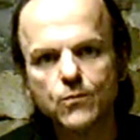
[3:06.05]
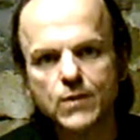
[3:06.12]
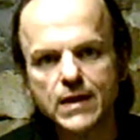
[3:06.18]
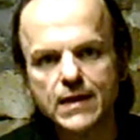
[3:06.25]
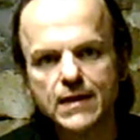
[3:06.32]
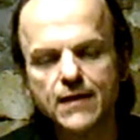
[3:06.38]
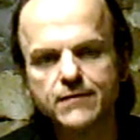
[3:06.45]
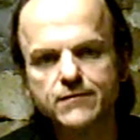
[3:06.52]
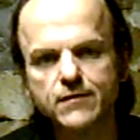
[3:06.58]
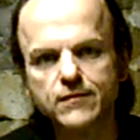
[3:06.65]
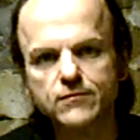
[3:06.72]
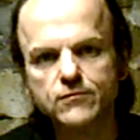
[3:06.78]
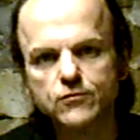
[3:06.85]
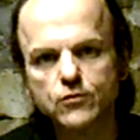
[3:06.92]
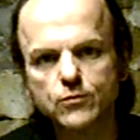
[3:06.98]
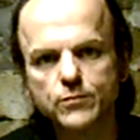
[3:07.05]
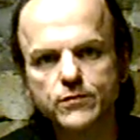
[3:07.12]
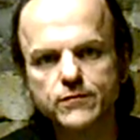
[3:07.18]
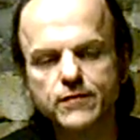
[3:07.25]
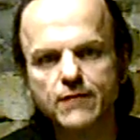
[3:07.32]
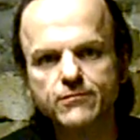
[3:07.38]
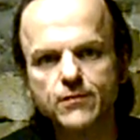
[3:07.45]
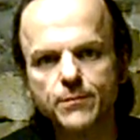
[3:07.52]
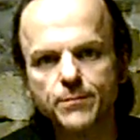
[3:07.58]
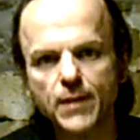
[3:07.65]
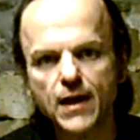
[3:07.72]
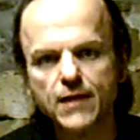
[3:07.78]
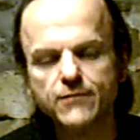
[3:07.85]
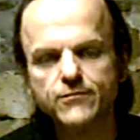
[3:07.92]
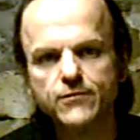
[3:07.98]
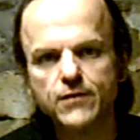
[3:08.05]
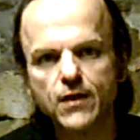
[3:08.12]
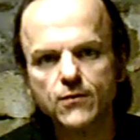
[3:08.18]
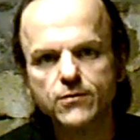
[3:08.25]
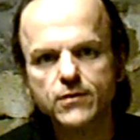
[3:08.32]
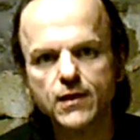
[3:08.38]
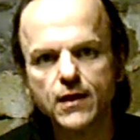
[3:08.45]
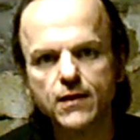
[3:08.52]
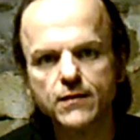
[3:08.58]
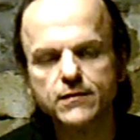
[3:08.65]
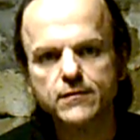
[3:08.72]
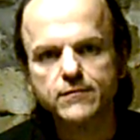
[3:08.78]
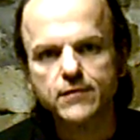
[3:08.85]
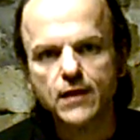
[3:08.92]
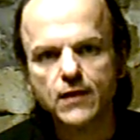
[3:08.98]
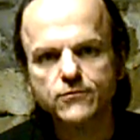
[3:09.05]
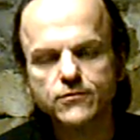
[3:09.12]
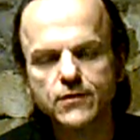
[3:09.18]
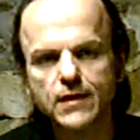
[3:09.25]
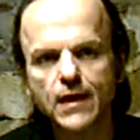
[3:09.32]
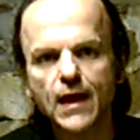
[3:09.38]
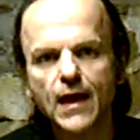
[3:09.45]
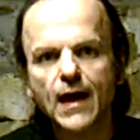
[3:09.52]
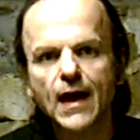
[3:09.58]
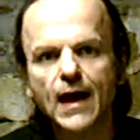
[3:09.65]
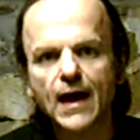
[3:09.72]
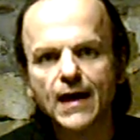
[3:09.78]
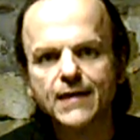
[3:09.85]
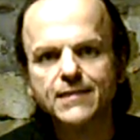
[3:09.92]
that we as consumers have to pay for health care in this country?